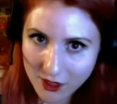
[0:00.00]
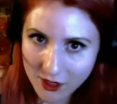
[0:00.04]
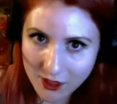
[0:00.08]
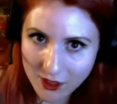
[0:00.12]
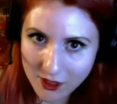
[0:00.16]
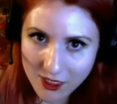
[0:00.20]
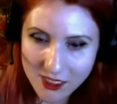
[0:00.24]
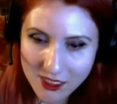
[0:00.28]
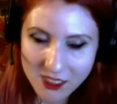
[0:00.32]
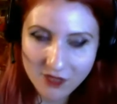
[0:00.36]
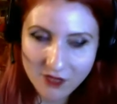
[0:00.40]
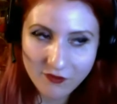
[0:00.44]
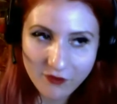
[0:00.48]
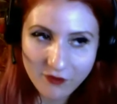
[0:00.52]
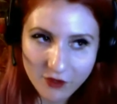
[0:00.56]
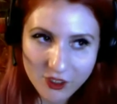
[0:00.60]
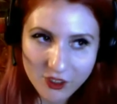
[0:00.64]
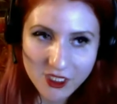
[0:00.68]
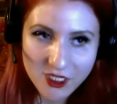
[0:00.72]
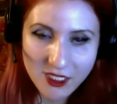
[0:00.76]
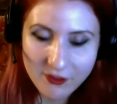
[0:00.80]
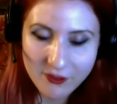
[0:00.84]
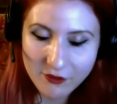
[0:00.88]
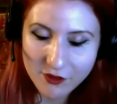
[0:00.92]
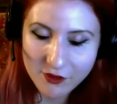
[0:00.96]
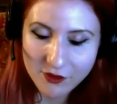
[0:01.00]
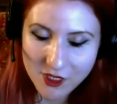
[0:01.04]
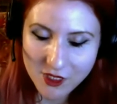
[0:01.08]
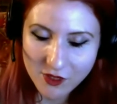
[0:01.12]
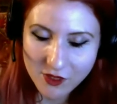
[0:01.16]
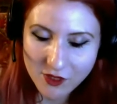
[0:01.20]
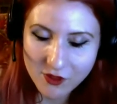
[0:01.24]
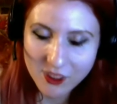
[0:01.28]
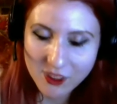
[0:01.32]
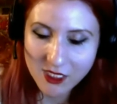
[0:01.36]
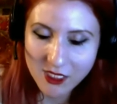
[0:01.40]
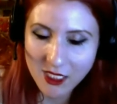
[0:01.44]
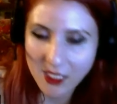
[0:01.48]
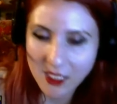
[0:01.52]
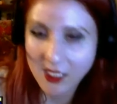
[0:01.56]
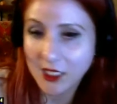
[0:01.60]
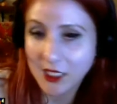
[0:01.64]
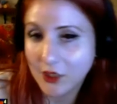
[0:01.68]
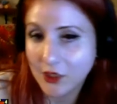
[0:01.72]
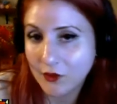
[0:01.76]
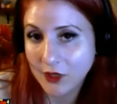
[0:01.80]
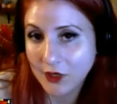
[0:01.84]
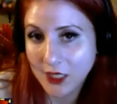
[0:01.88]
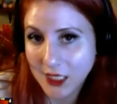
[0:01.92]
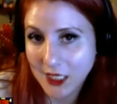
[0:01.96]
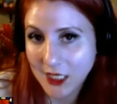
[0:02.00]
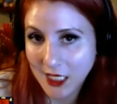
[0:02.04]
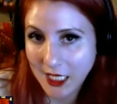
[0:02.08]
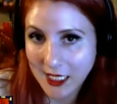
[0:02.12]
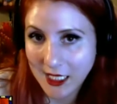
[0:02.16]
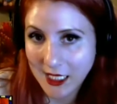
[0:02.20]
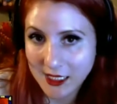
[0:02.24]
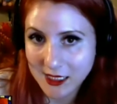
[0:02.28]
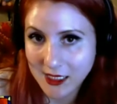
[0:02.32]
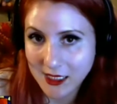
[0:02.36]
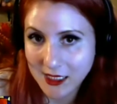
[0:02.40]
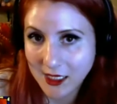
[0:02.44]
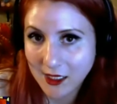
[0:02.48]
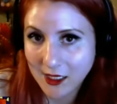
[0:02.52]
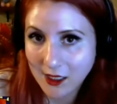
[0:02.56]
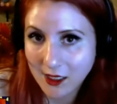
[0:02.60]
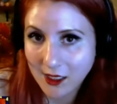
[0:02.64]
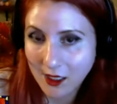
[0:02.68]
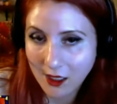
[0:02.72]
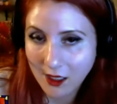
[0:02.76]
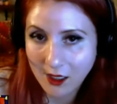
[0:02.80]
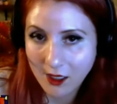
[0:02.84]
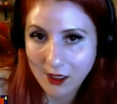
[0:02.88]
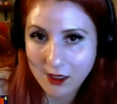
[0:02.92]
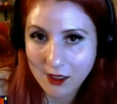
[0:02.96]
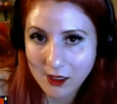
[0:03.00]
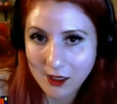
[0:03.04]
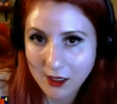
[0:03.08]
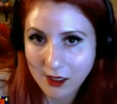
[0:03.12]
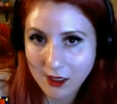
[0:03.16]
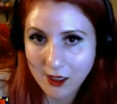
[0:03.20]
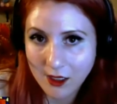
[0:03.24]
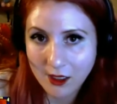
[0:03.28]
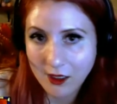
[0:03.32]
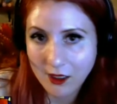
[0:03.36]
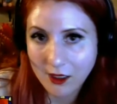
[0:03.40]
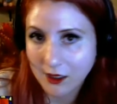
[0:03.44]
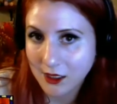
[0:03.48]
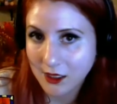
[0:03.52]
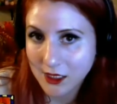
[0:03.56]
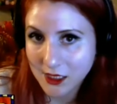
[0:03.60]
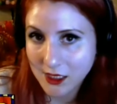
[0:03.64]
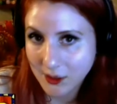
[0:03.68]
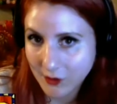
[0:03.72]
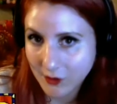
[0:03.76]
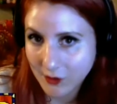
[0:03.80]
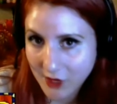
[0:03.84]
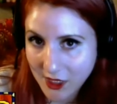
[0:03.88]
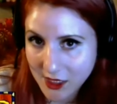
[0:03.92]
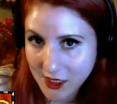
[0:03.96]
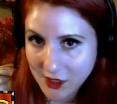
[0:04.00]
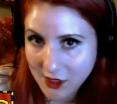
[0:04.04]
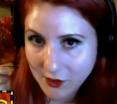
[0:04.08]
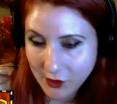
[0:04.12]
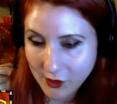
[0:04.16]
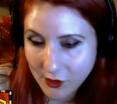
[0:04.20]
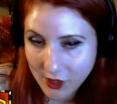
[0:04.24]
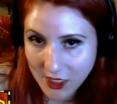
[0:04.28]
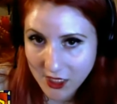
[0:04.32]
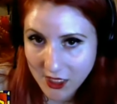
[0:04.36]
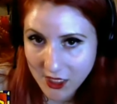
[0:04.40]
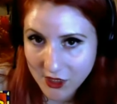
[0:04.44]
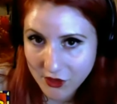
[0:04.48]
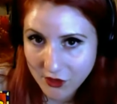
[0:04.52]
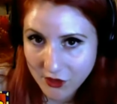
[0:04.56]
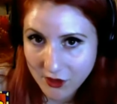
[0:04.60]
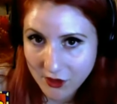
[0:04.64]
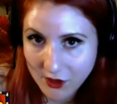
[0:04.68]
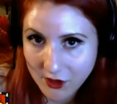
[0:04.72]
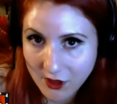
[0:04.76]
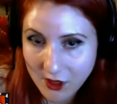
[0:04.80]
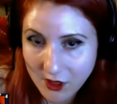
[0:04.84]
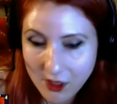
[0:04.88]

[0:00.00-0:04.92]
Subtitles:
that's the first level Soothsay, and you want to cast it on something supernatural.